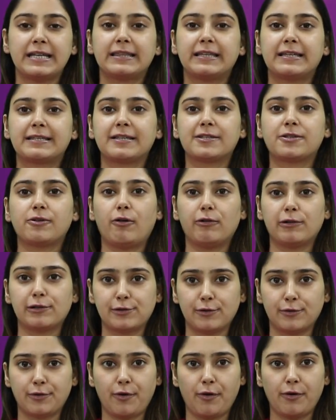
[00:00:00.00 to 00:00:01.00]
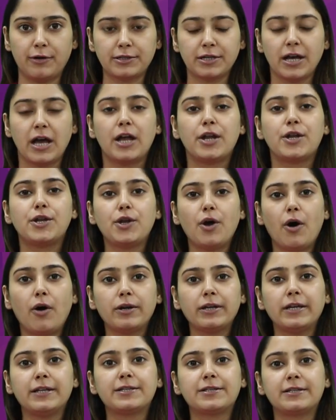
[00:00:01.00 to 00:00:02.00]
This is also called
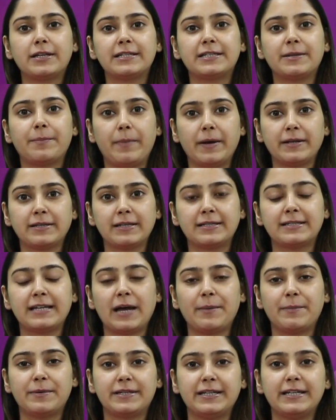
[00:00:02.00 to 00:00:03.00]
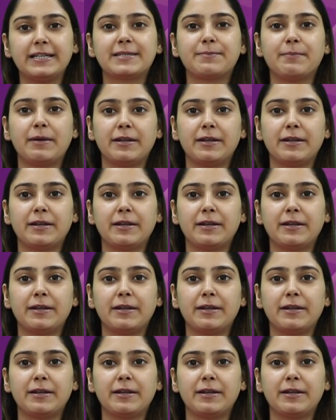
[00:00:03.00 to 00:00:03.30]
non-insulin dependent diabetes